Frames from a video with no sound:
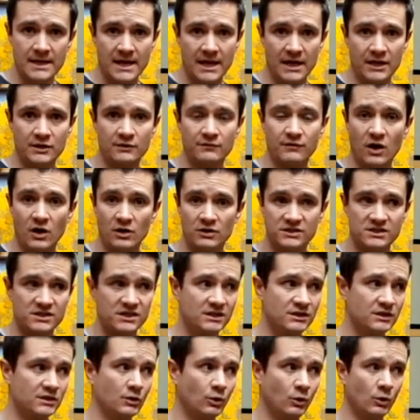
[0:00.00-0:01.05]
And you've all
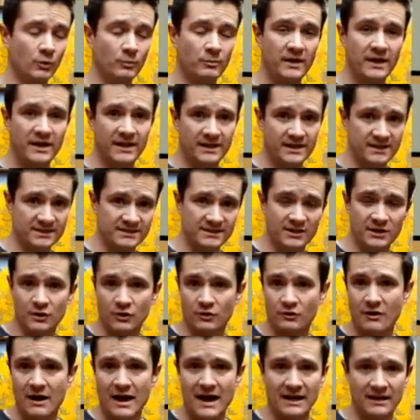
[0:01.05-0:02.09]
seen the old paintings that are
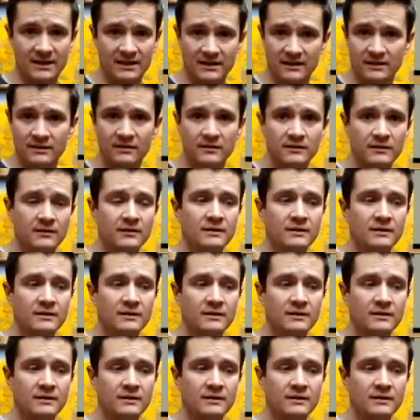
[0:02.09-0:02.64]
cracking.